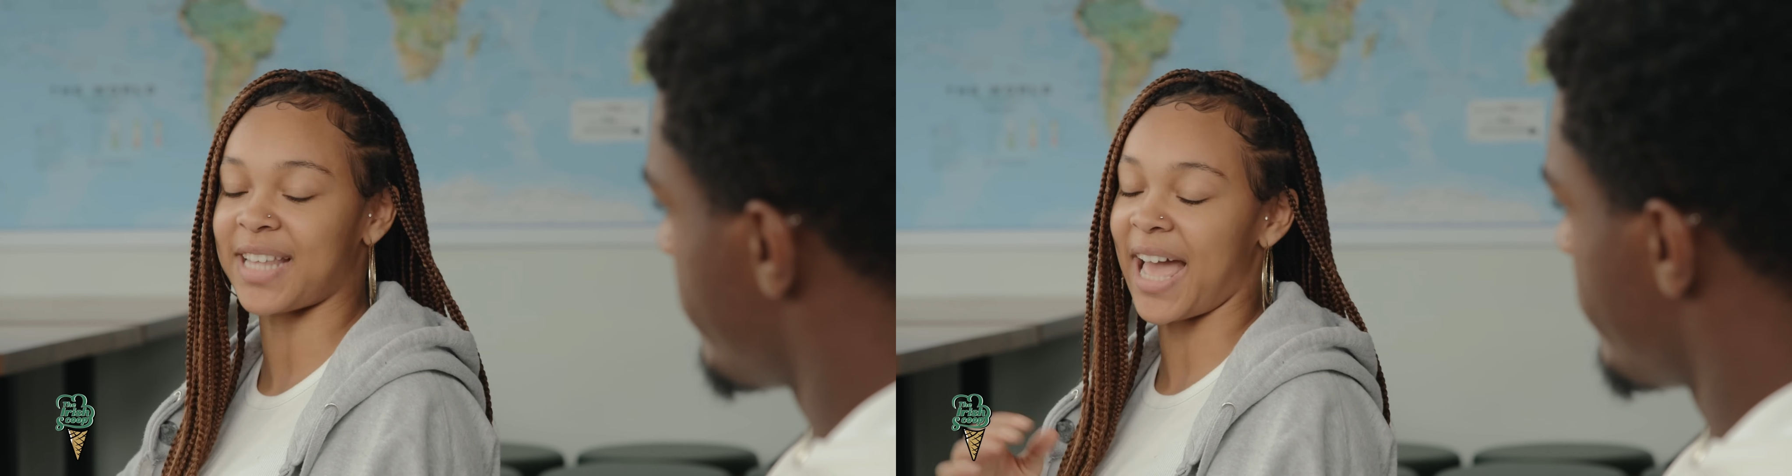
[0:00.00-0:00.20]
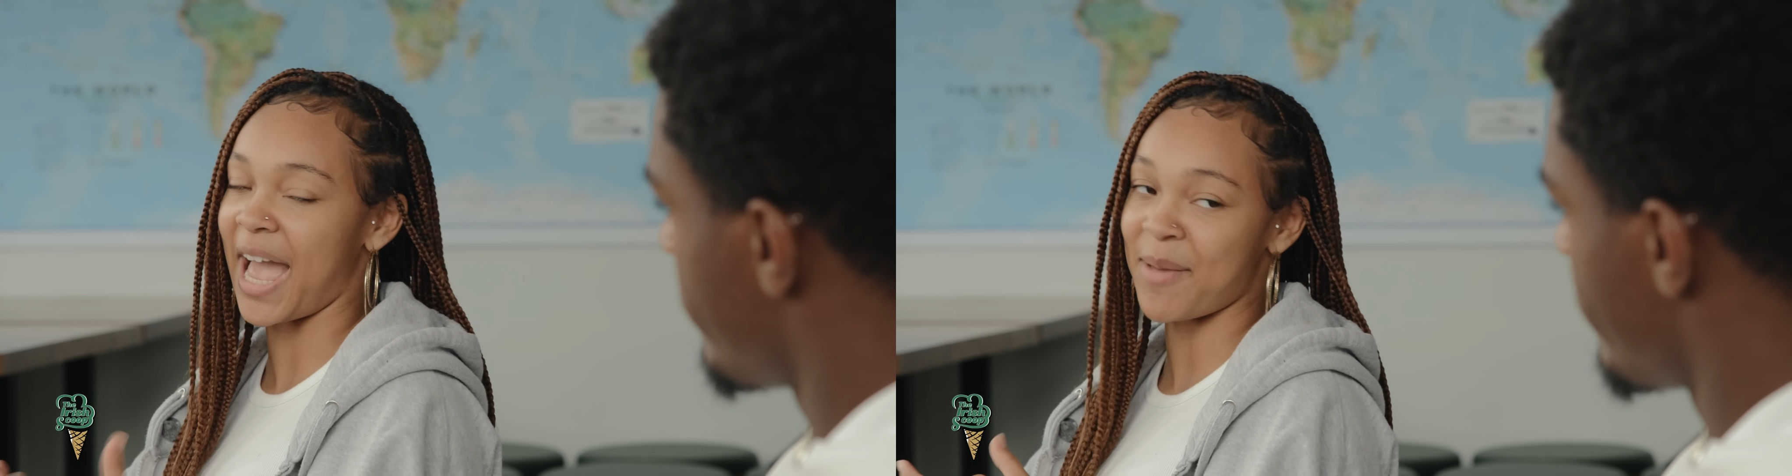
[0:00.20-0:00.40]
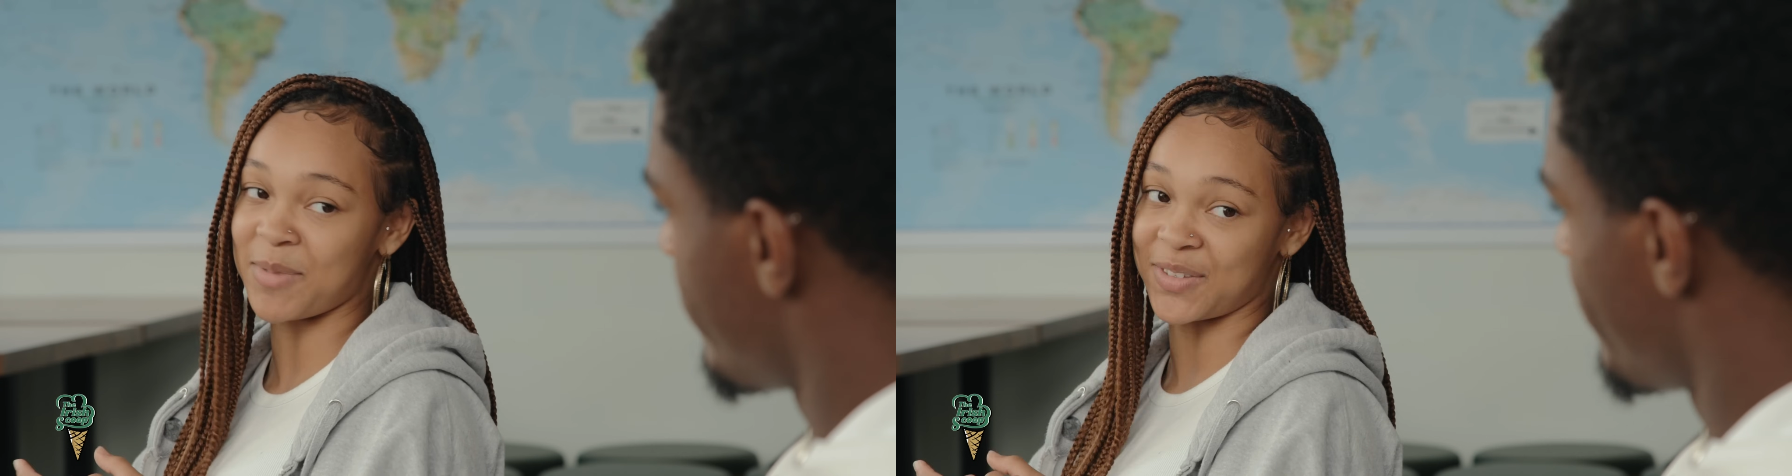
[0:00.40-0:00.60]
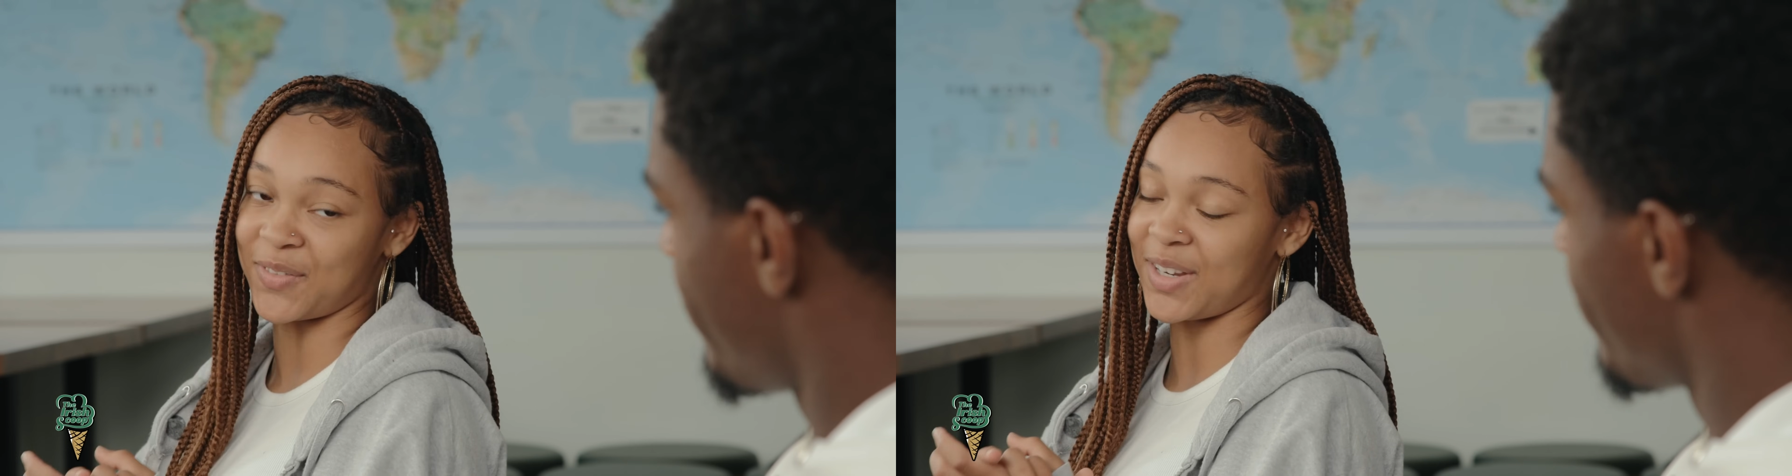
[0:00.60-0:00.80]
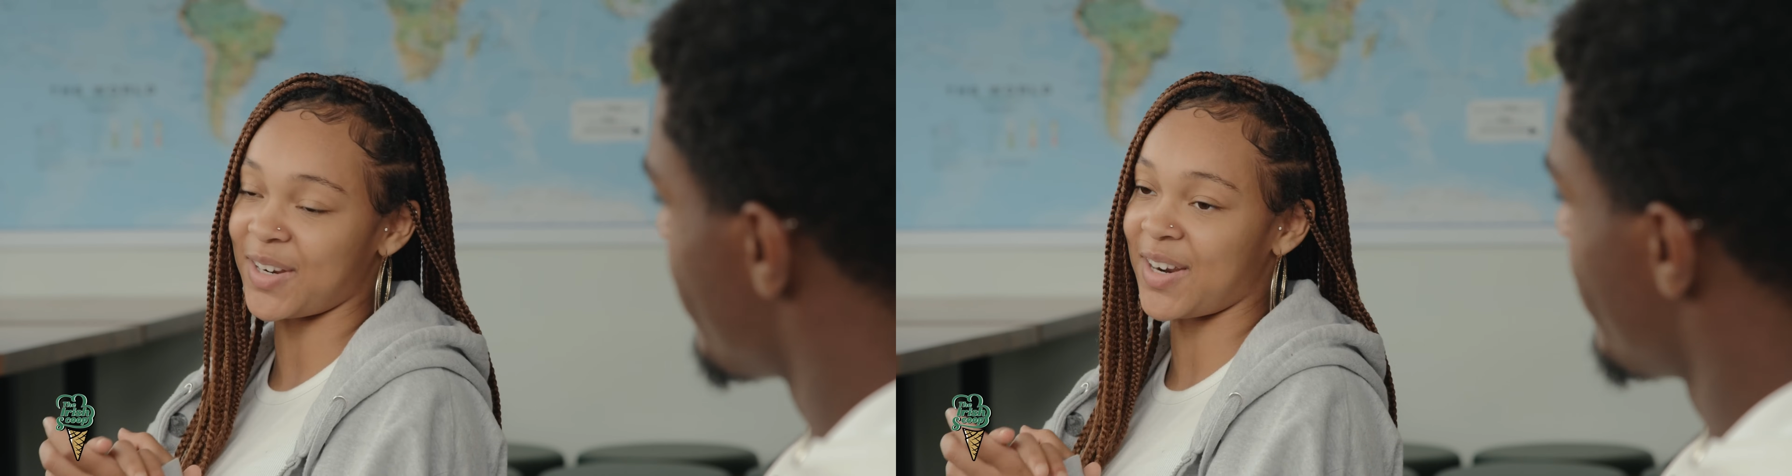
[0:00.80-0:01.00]
Just the
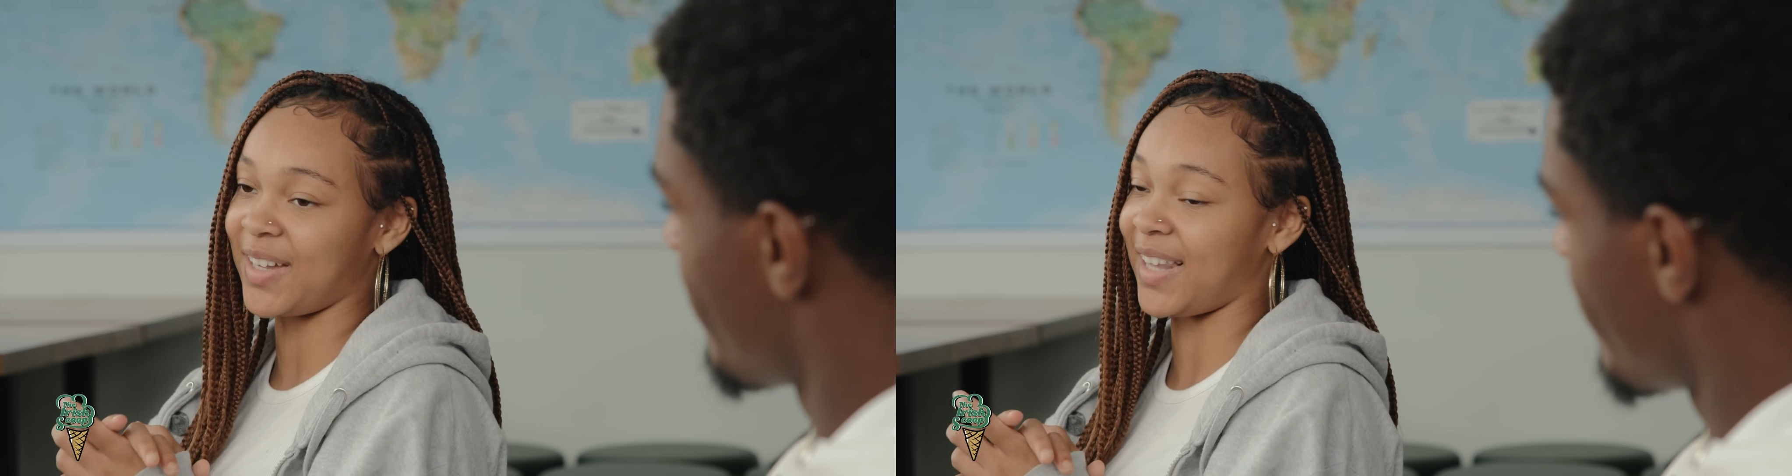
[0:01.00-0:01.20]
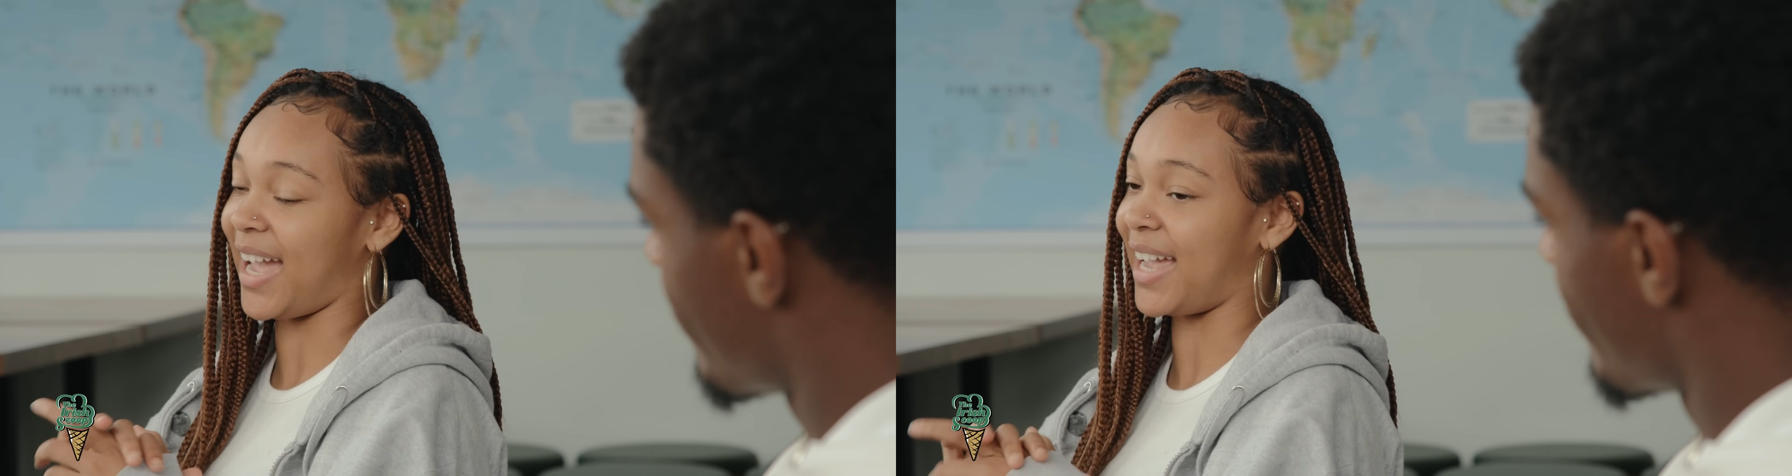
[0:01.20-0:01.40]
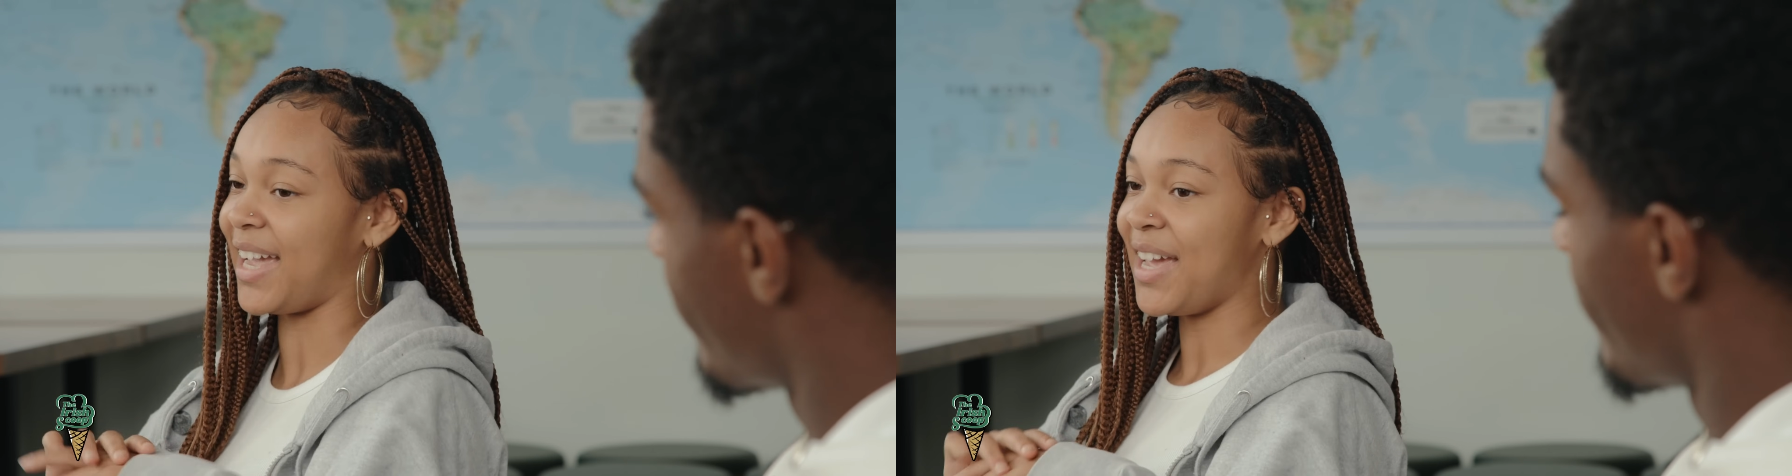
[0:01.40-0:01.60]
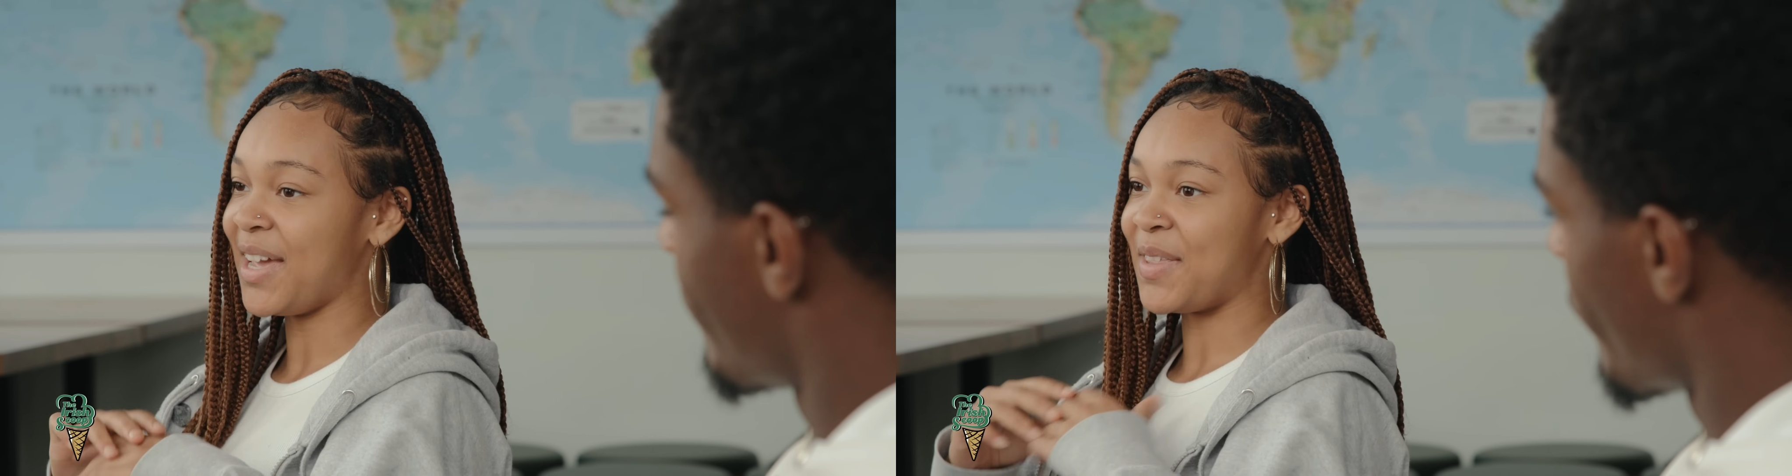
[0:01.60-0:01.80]
atmosphere, like